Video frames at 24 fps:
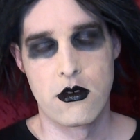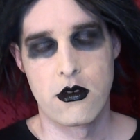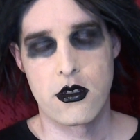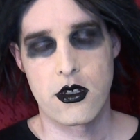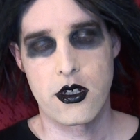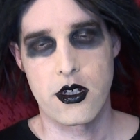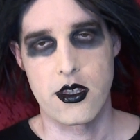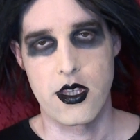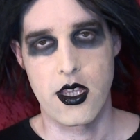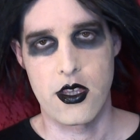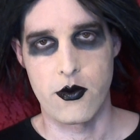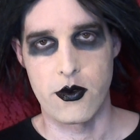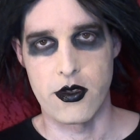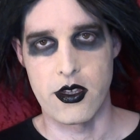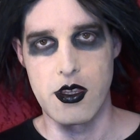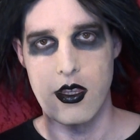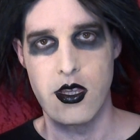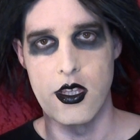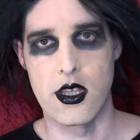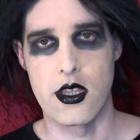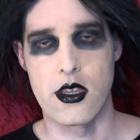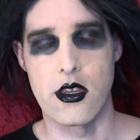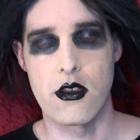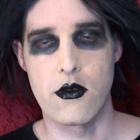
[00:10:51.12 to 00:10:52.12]
Because that's what this
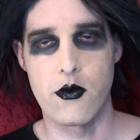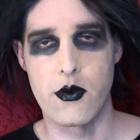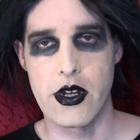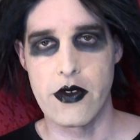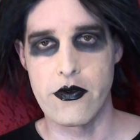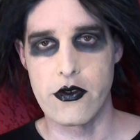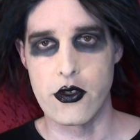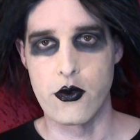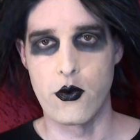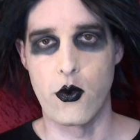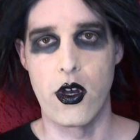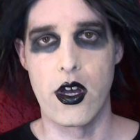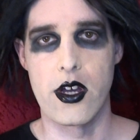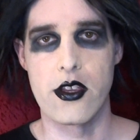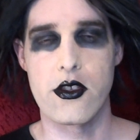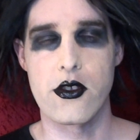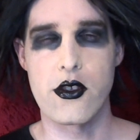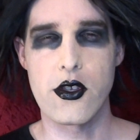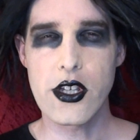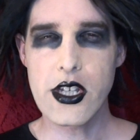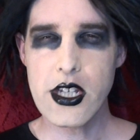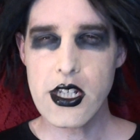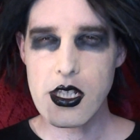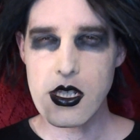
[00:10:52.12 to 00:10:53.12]
is. It's whatever you want. So you
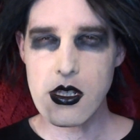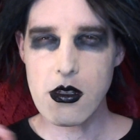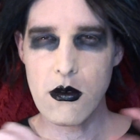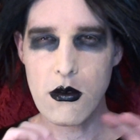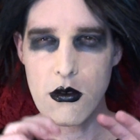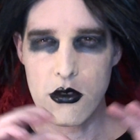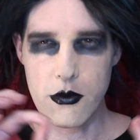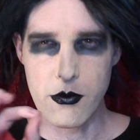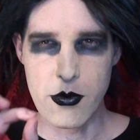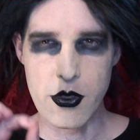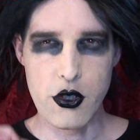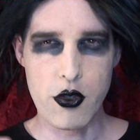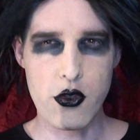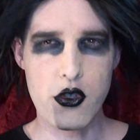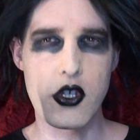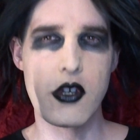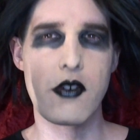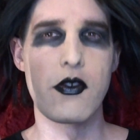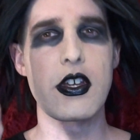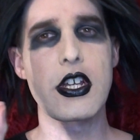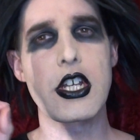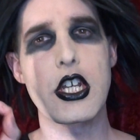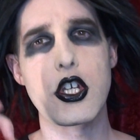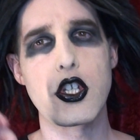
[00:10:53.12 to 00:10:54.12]
can get into all the minutiae of
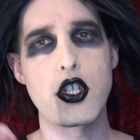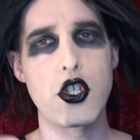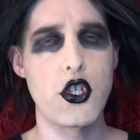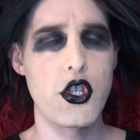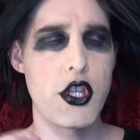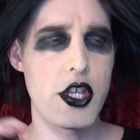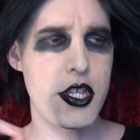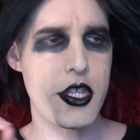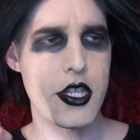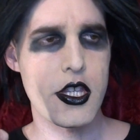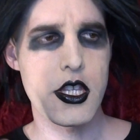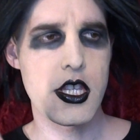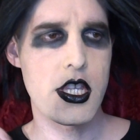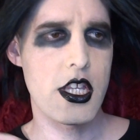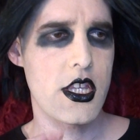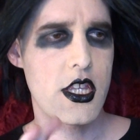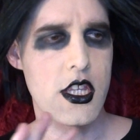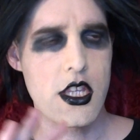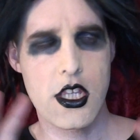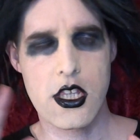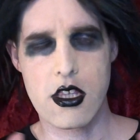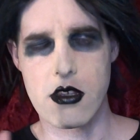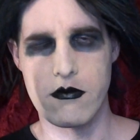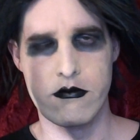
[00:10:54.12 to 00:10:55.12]
it. Could do this, this,
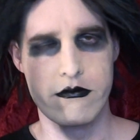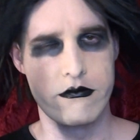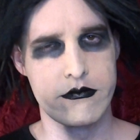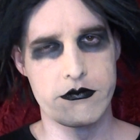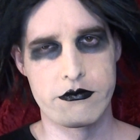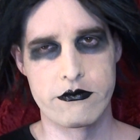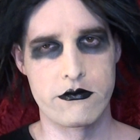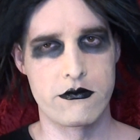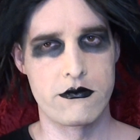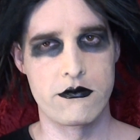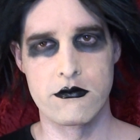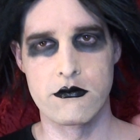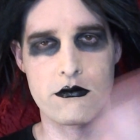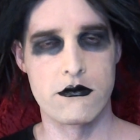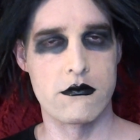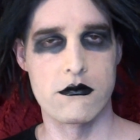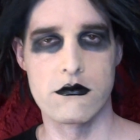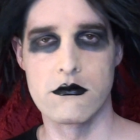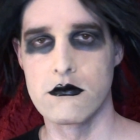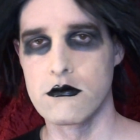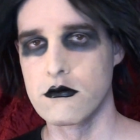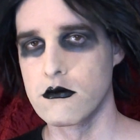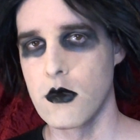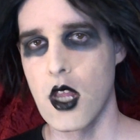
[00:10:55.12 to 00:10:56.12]
this.
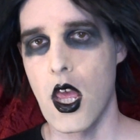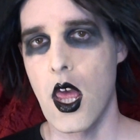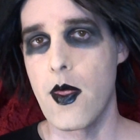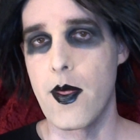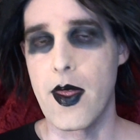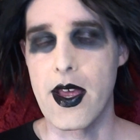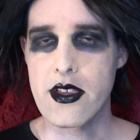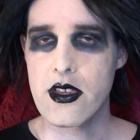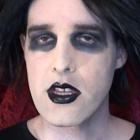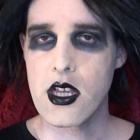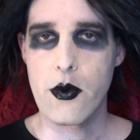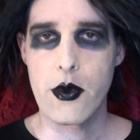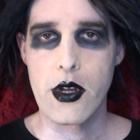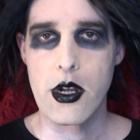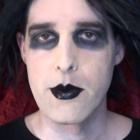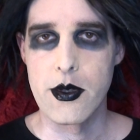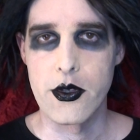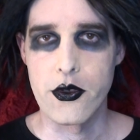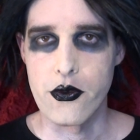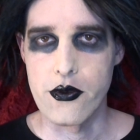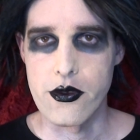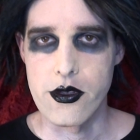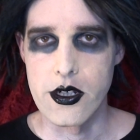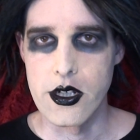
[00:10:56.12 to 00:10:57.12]
That's not what I'm
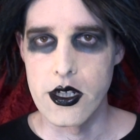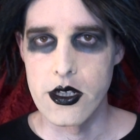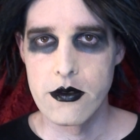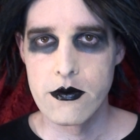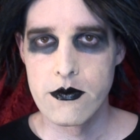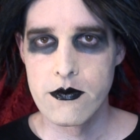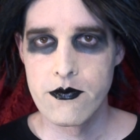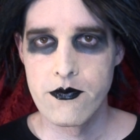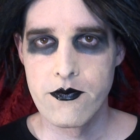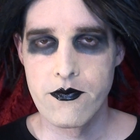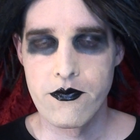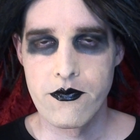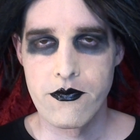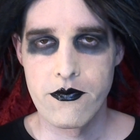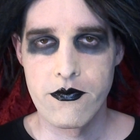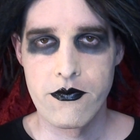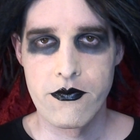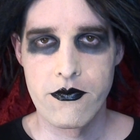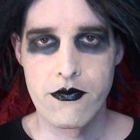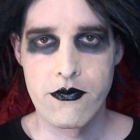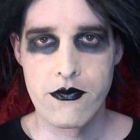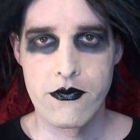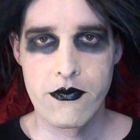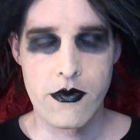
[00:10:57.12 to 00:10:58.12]
interested in.
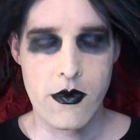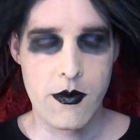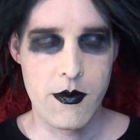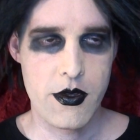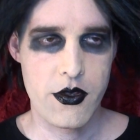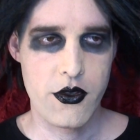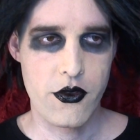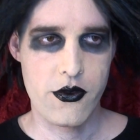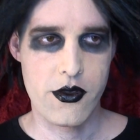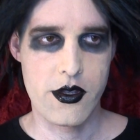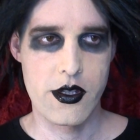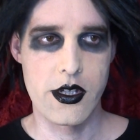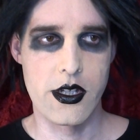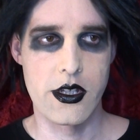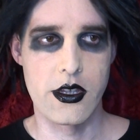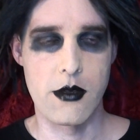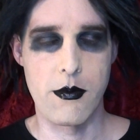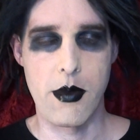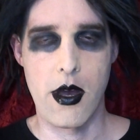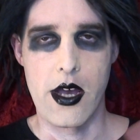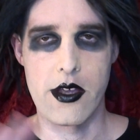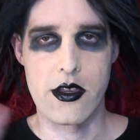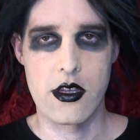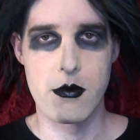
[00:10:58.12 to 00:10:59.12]
I'm interested in the
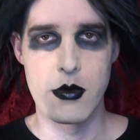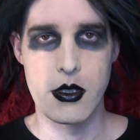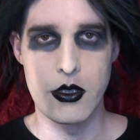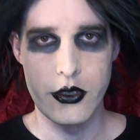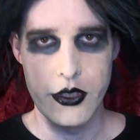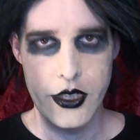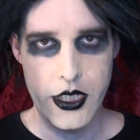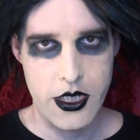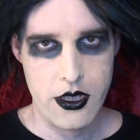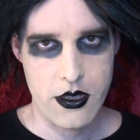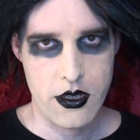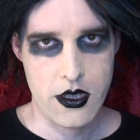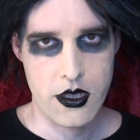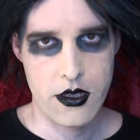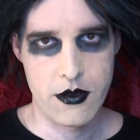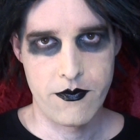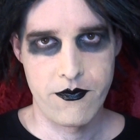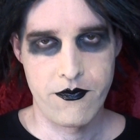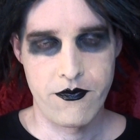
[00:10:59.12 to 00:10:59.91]
possibilities.